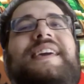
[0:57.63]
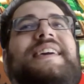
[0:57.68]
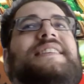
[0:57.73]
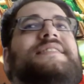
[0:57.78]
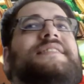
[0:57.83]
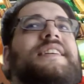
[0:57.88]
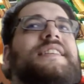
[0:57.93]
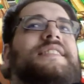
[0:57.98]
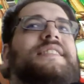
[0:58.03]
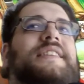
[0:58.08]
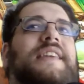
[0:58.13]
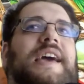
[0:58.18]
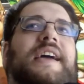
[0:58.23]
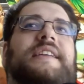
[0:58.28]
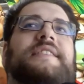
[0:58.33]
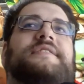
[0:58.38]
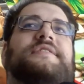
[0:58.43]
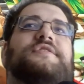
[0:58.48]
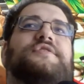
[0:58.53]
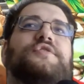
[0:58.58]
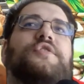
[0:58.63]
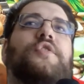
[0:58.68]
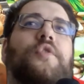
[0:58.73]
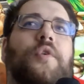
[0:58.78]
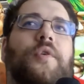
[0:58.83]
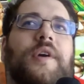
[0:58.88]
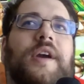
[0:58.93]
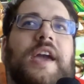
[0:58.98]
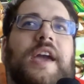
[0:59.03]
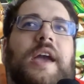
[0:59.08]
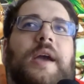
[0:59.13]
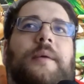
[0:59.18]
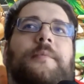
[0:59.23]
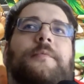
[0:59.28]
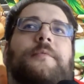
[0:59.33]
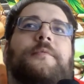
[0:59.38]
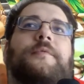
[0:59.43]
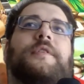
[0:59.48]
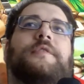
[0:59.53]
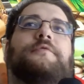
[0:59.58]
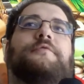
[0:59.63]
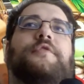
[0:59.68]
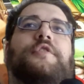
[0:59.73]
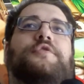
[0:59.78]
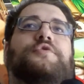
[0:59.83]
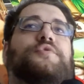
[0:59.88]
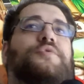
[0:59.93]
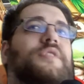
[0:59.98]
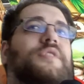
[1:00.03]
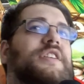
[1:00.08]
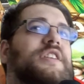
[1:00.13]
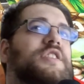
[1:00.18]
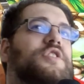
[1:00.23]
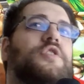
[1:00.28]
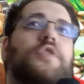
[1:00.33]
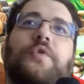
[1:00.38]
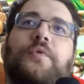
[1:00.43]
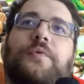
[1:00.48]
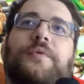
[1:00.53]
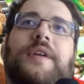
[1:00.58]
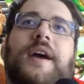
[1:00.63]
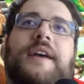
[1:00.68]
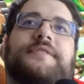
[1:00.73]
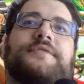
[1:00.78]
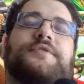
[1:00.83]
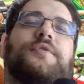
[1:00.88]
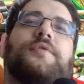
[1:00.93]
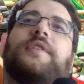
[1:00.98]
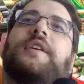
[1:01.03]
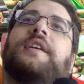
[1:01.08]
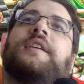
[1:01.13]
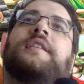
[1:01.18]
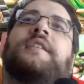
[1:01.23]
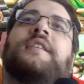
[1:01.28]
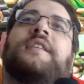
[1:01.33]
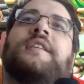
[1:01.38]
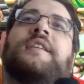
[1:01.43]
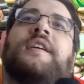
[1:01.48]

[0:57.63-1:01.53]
It's a dense Euro game with virtually no dice running.